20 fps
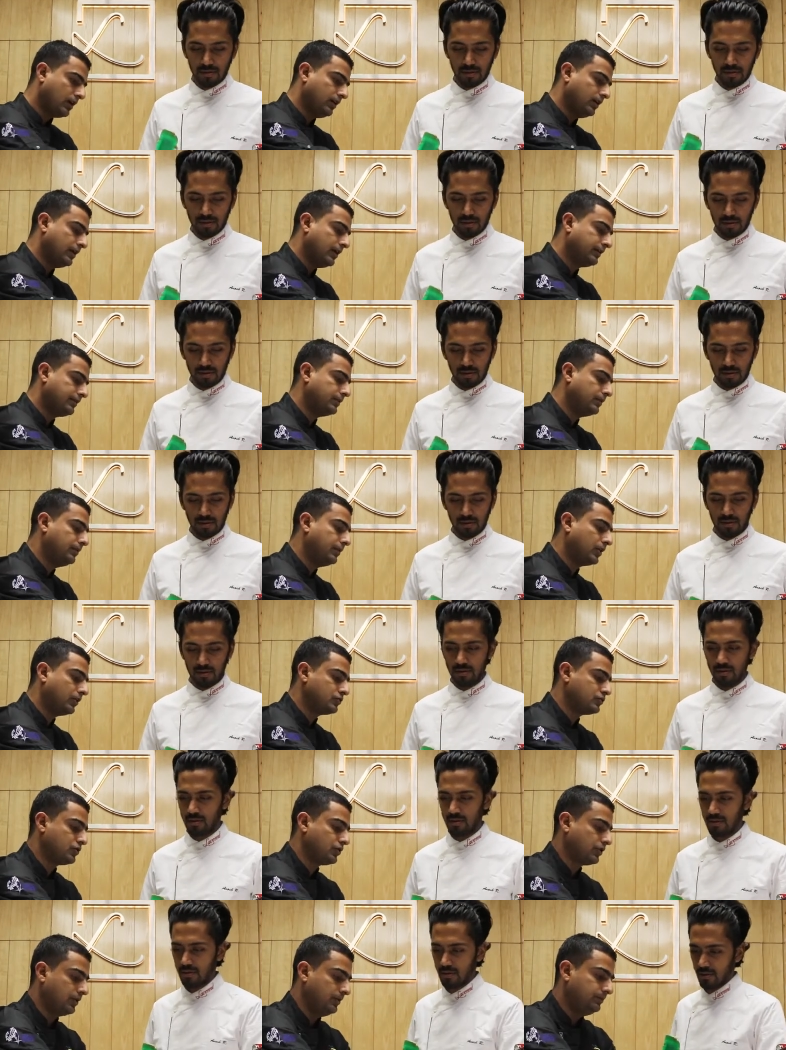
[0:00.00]
Speaker 1: I like the brown
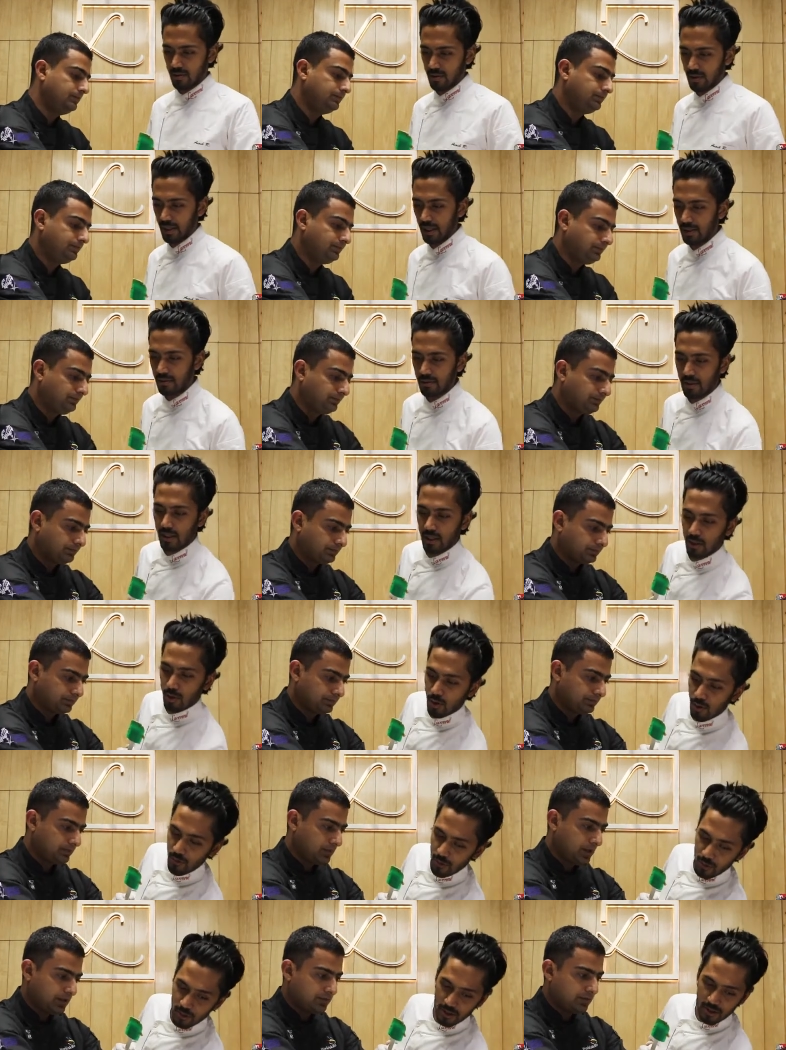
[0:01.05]
sugar. Yeah, I'll go
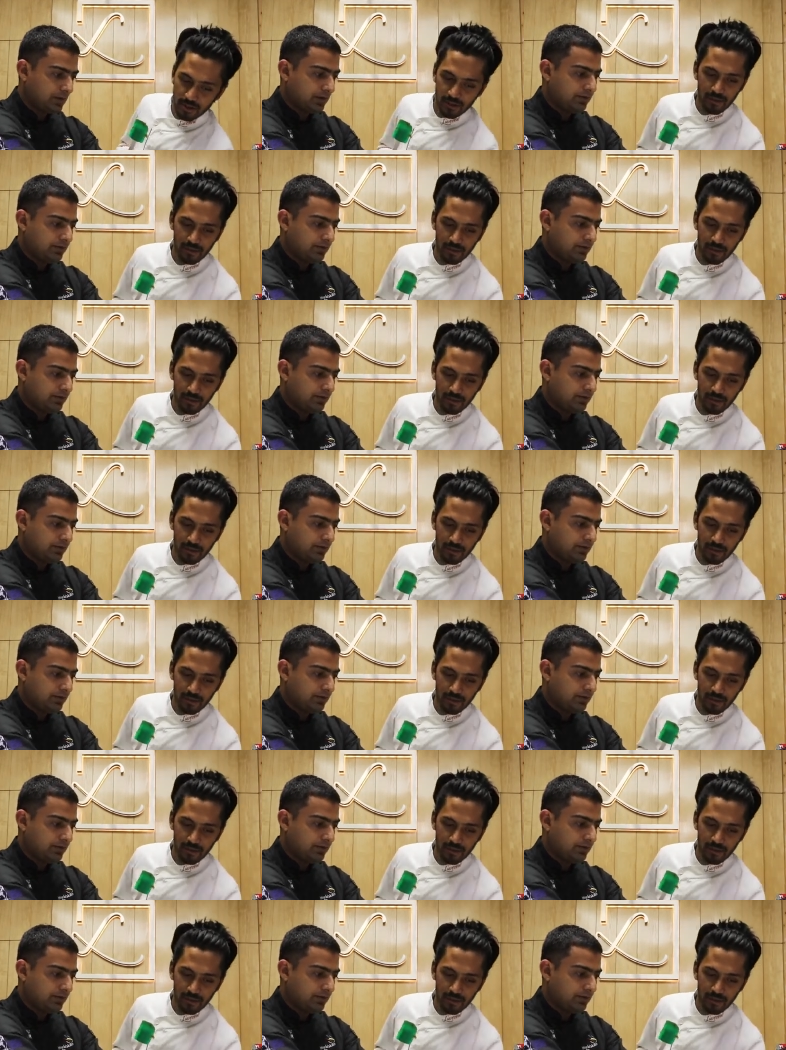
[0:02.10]
for That's the...